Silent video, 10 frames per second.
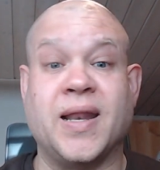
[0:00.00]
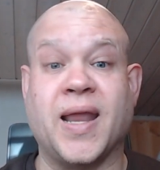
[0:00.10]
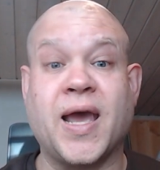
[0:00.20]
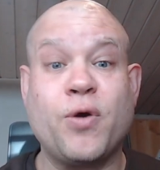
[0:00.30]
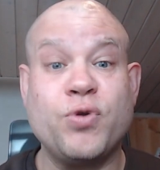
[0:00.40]

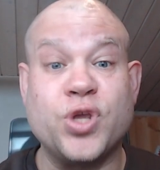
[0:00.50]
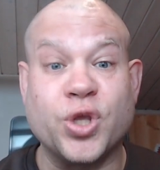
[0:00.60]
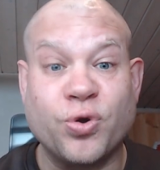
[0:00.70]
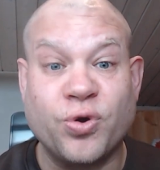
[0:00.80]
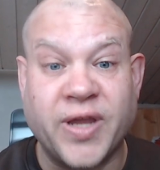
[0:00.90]
Now
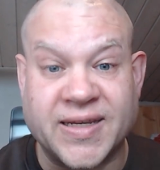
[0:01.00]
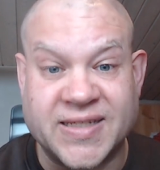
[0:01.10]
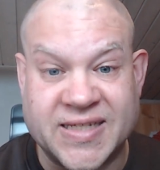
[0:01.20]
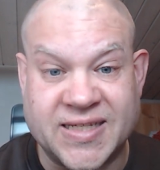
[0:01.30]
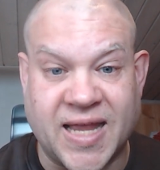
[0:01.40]
you're
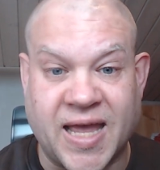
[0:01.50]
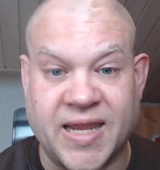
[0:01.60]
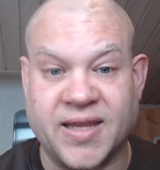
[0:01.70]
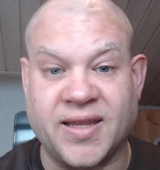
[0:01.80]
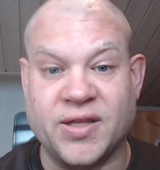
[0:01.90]

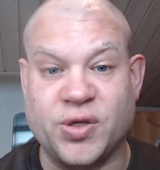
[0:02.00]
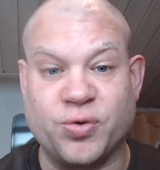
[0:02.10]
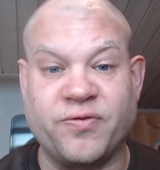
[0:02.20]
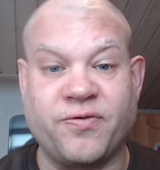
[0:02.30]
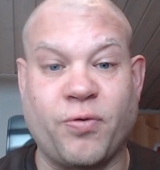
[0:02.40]
ecstatic and
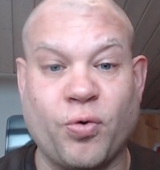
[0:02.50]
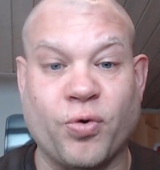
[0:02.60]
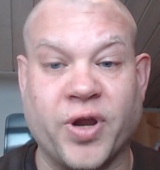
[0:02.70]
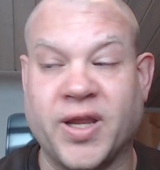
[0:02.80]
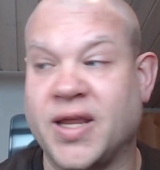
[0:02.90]

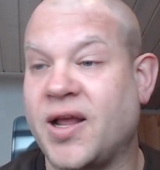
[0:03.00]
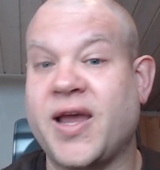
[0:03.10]
euphoric,